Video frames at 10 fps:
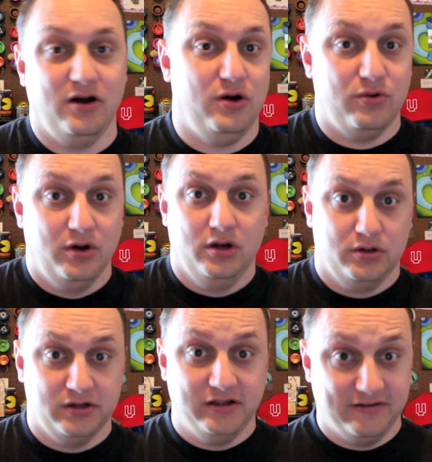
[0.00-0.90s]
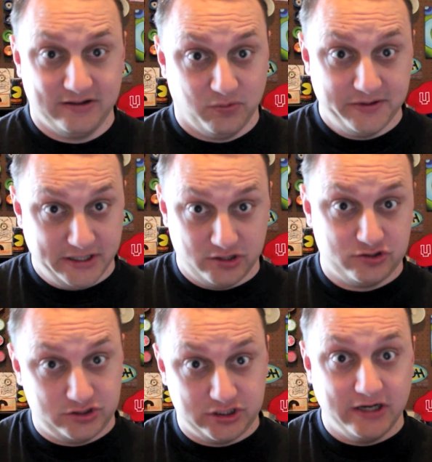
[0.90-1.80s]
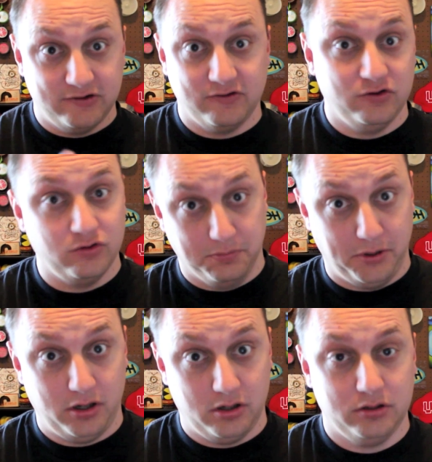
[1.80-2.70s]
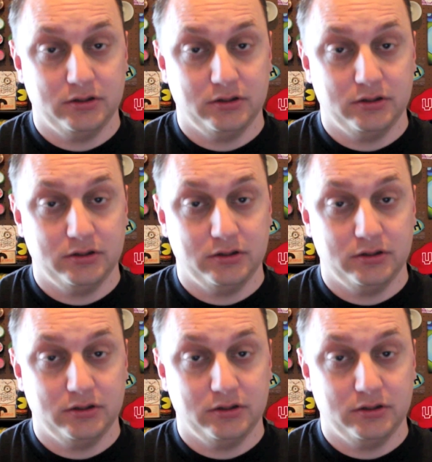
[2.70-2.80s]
"Oh, is that the one that changes into the ball?"